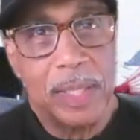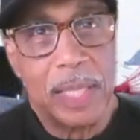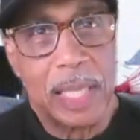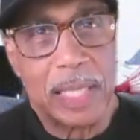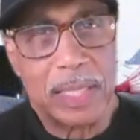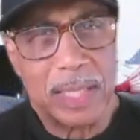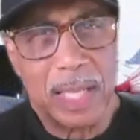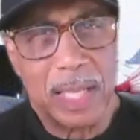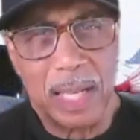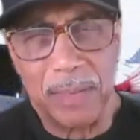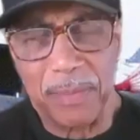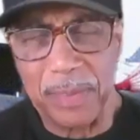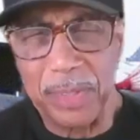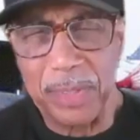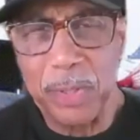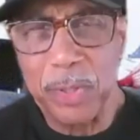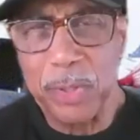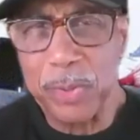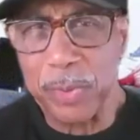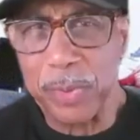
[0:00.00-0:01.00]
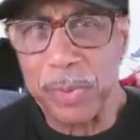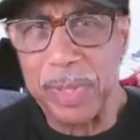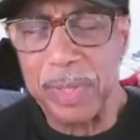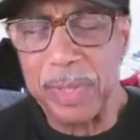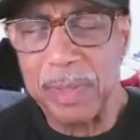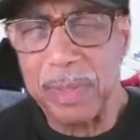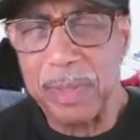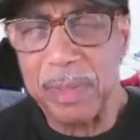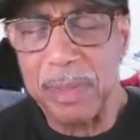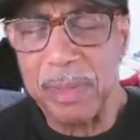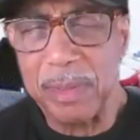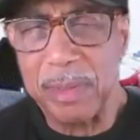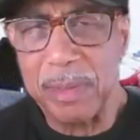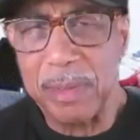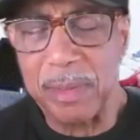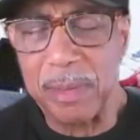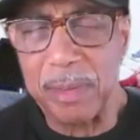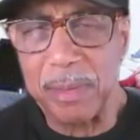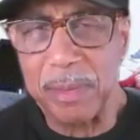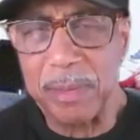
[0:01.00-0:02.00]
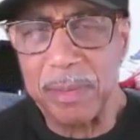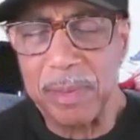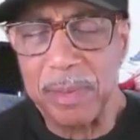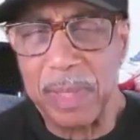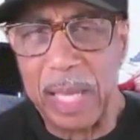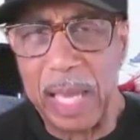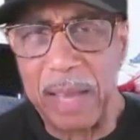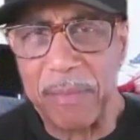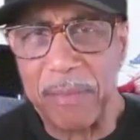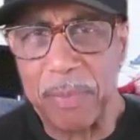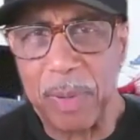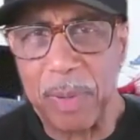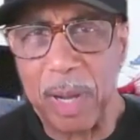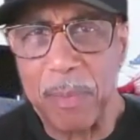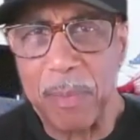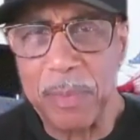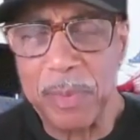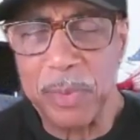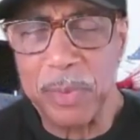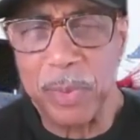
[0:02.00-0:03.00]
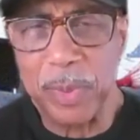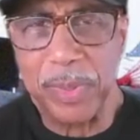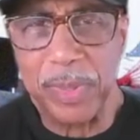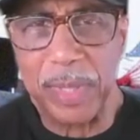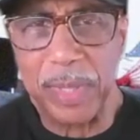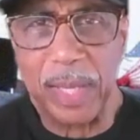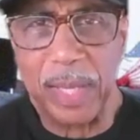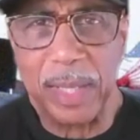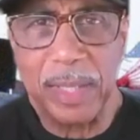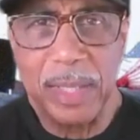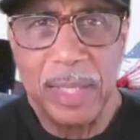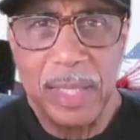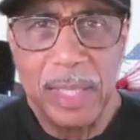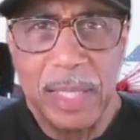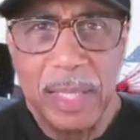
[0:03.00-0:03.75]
That's kind of unusual to have problems with that.